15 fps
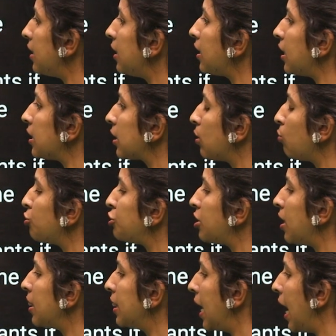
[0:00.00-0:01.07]
the
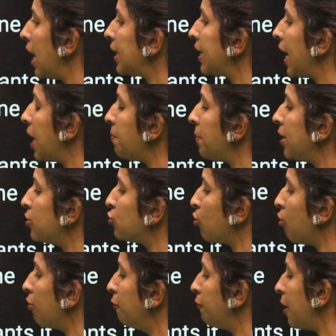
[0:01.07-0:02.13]
conclusion that can be
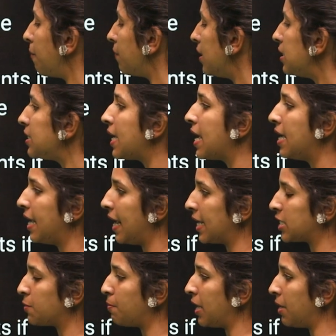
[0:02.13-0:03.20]
drawn from this
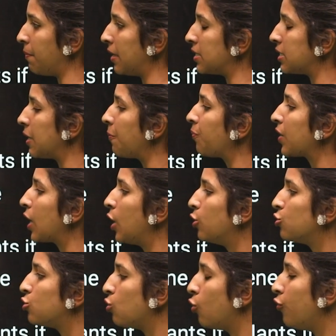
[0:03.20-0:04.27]
experiment.
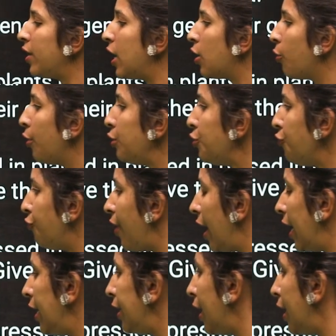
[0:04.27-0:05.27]
So we are going to find